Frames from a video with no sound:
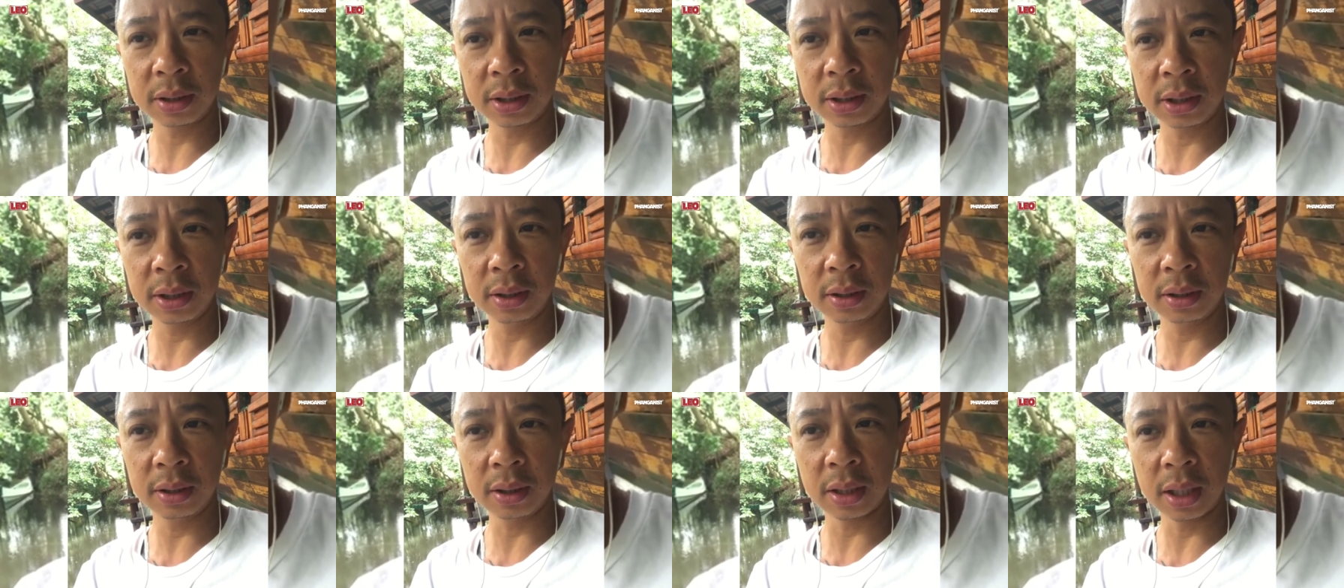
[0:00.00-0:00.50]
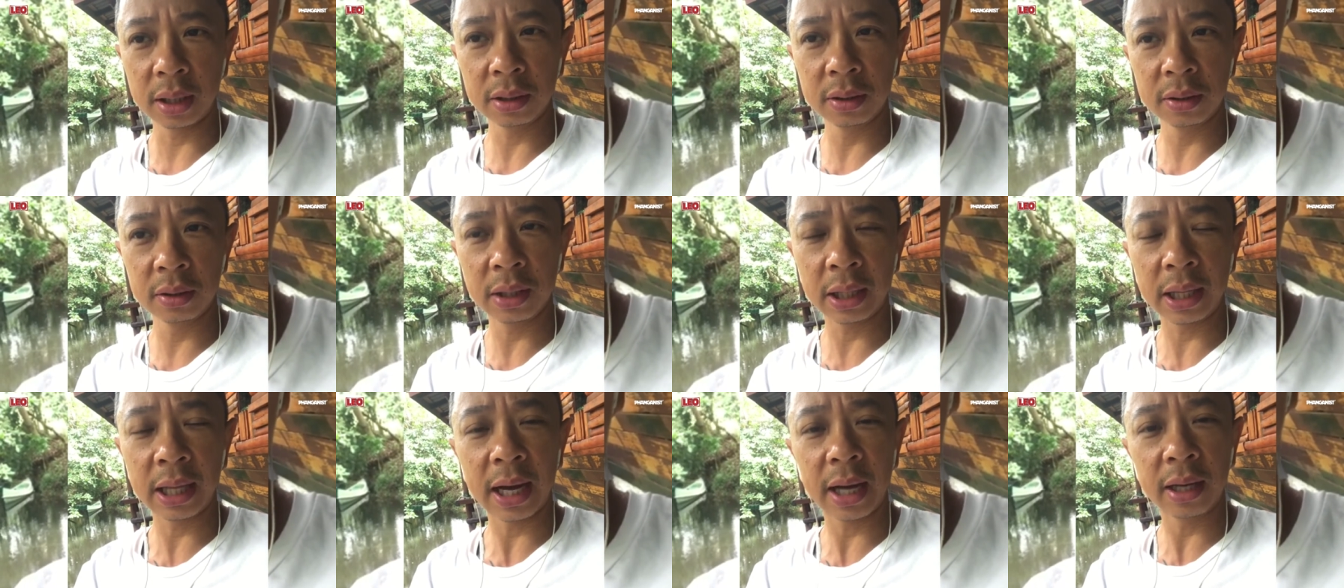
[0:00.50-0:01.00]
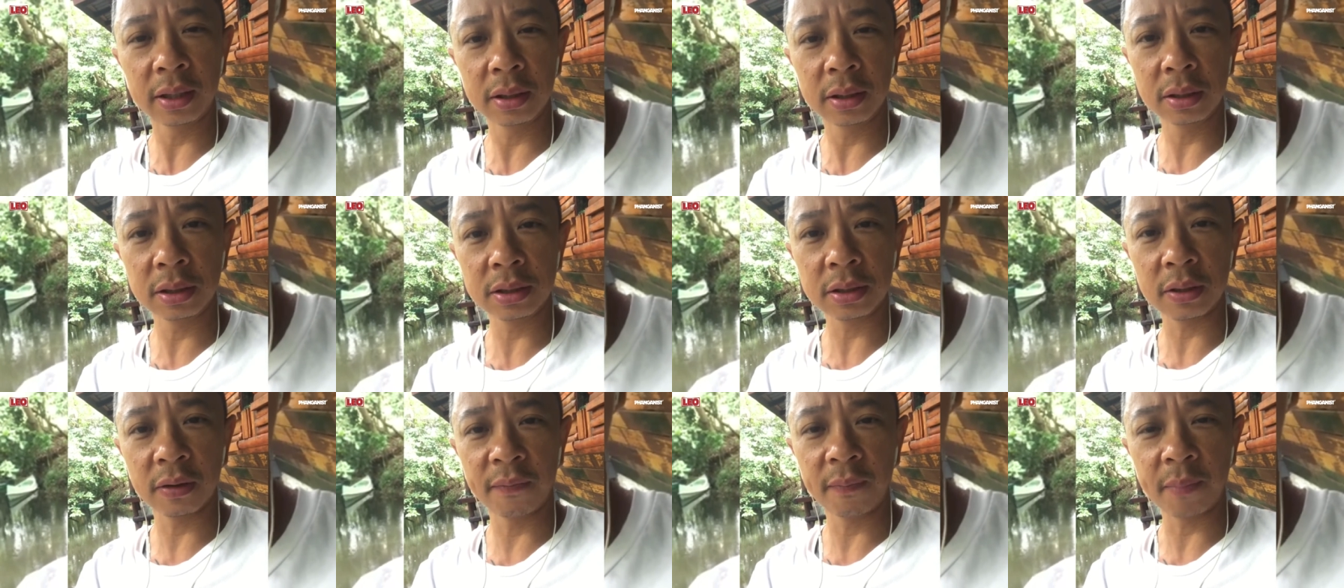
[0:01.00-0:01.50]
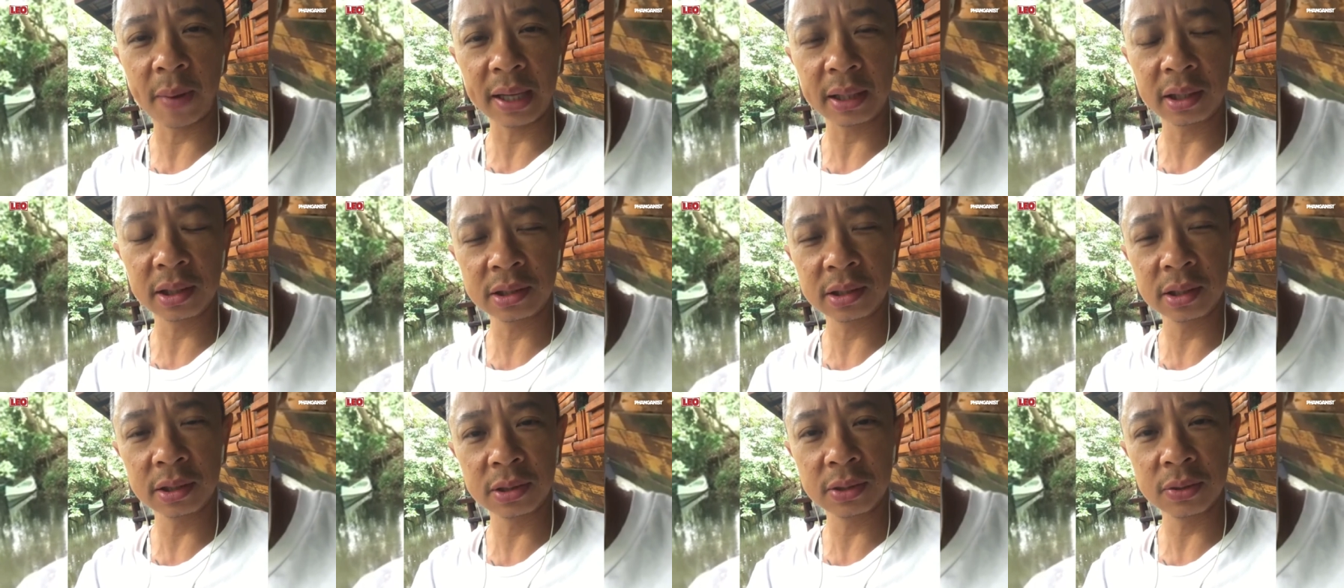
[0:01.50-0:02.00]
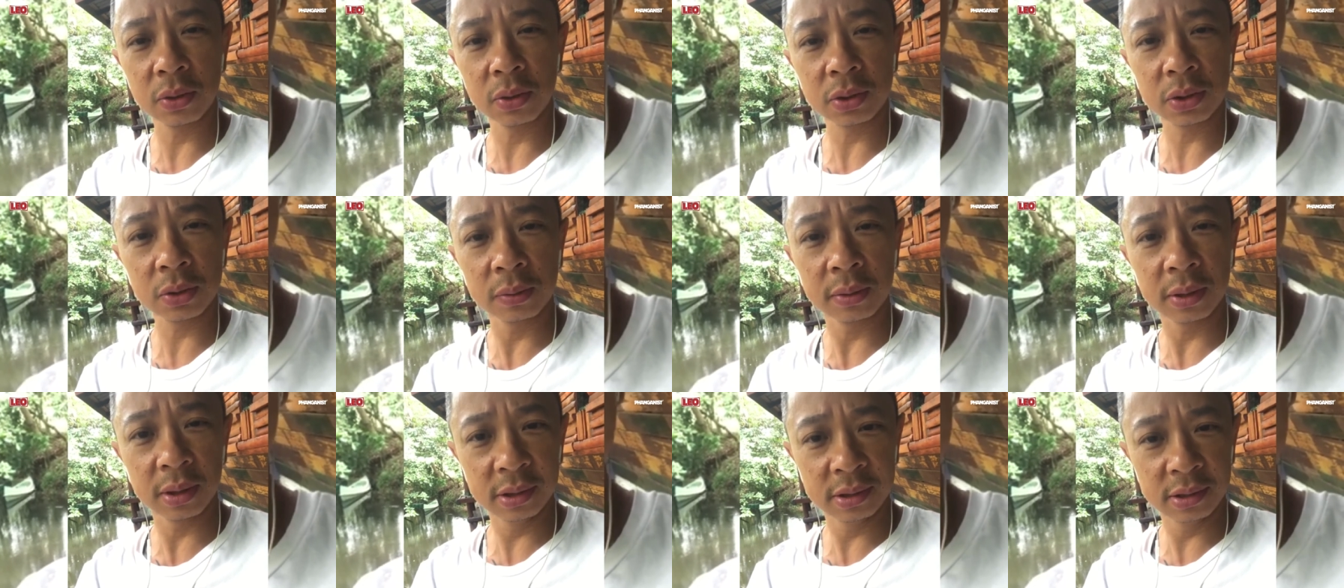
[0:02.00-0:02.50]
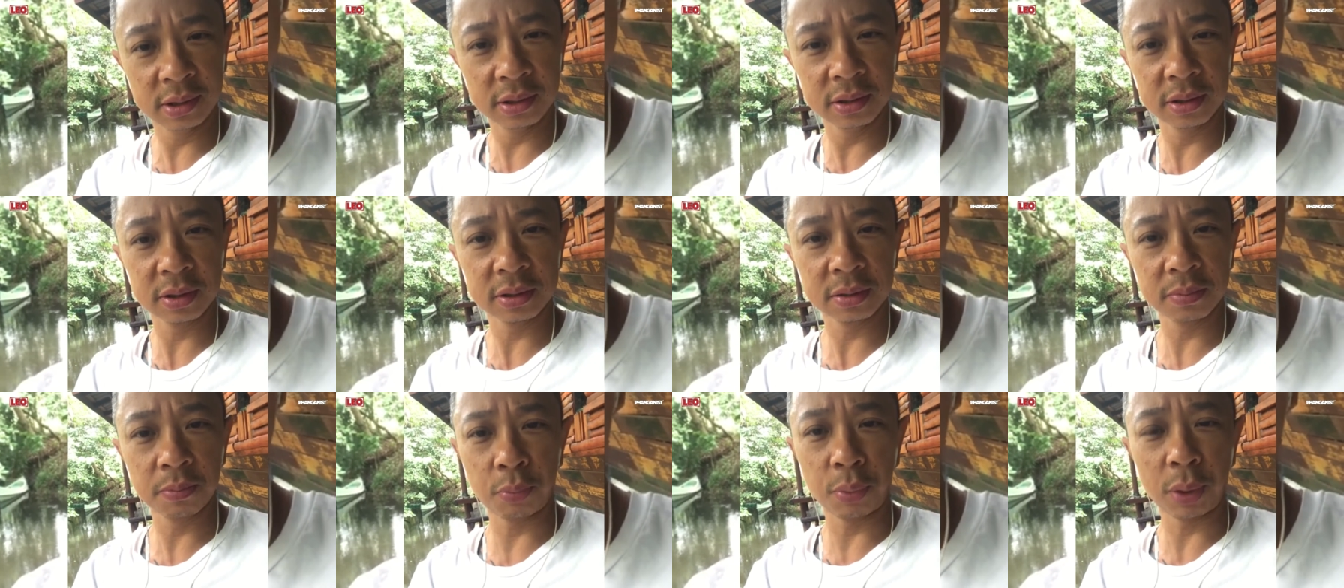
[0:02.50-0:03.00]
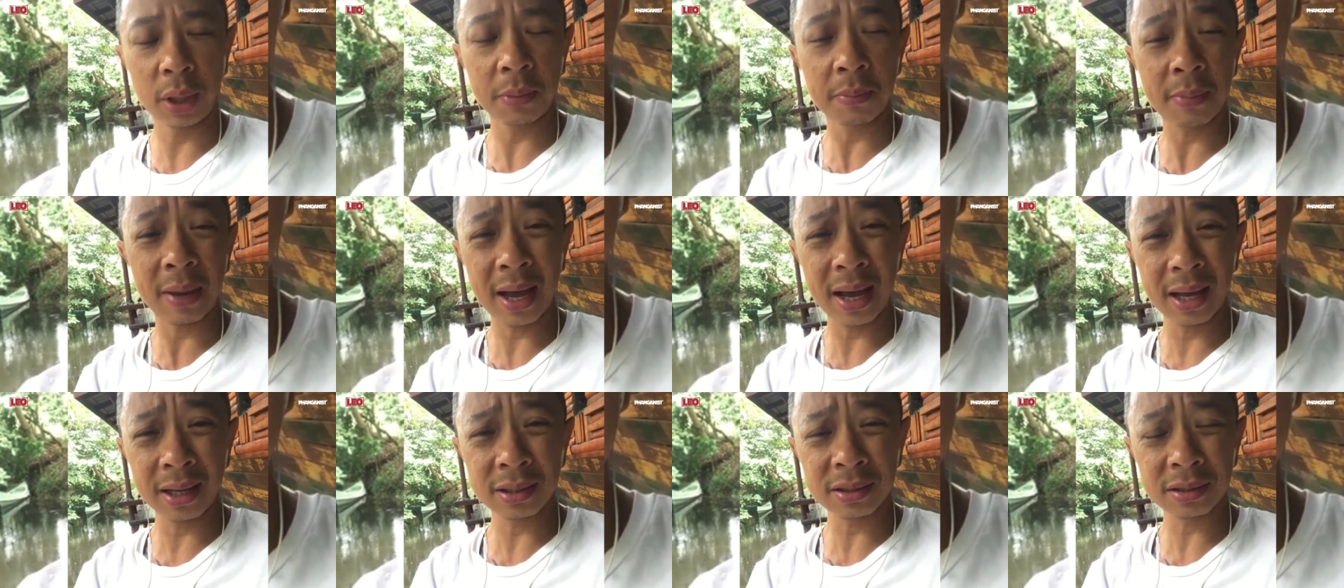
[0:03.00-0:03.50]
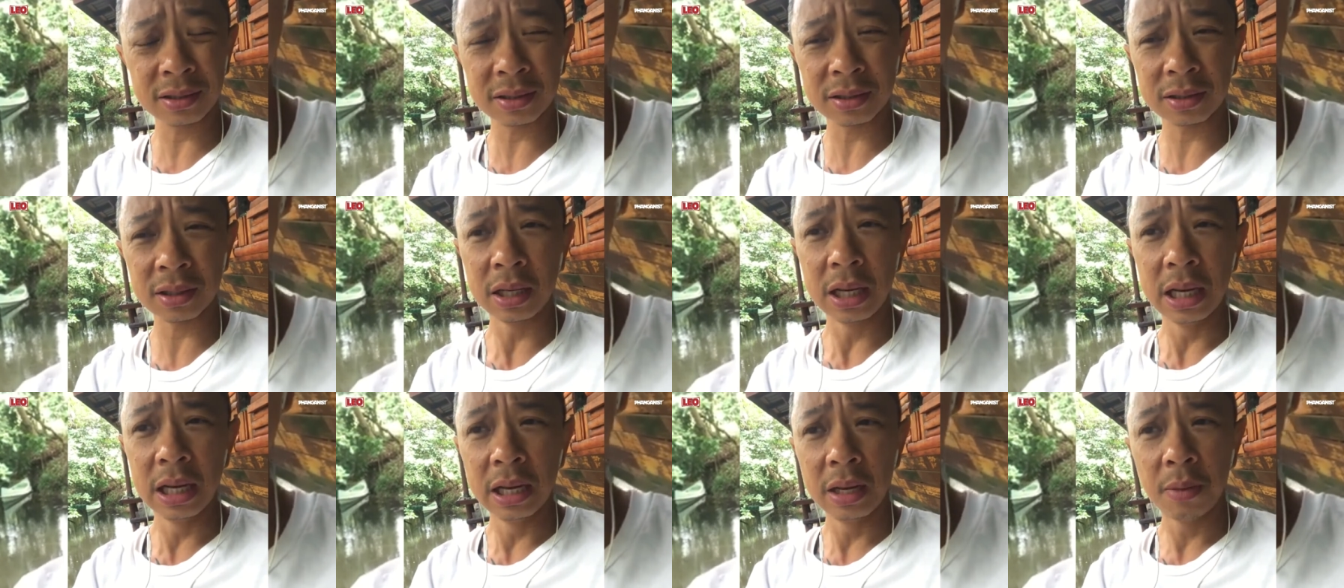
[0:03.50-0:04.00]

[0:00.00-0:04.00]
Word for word: the under the guidance of practicing social distance. Bring masks,